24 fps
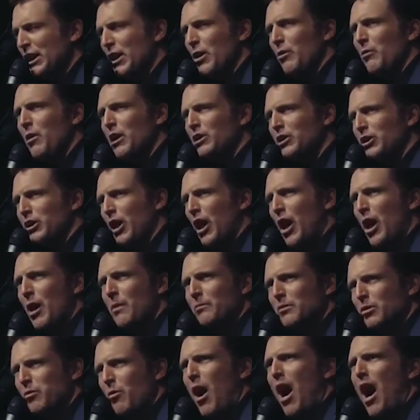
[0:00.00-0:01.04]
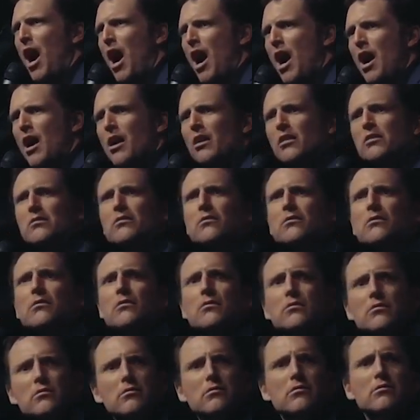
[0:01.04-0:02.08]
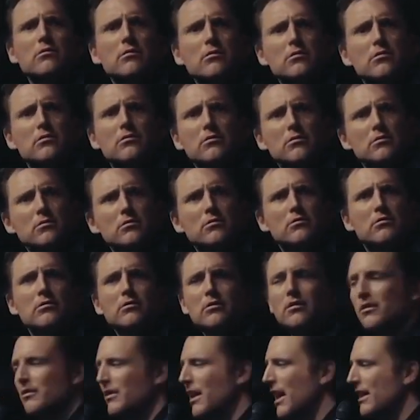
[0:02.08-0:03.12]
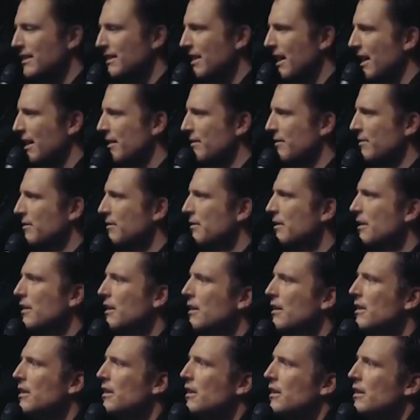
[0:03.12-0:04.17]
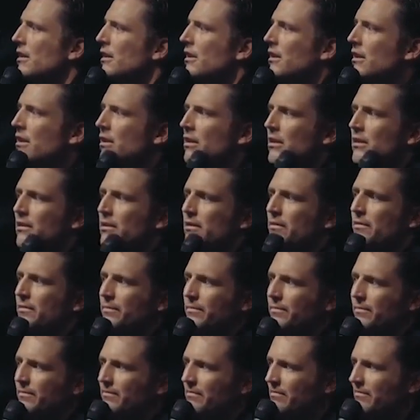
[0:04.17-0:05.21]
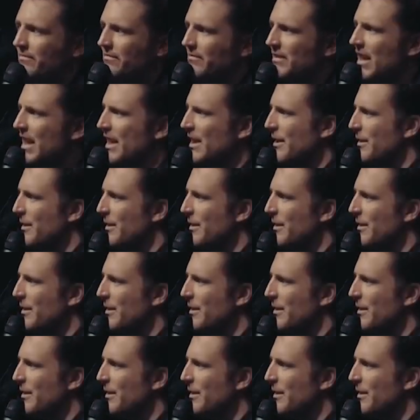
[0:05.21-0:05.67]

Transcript: knew what germs were. That's it. Thank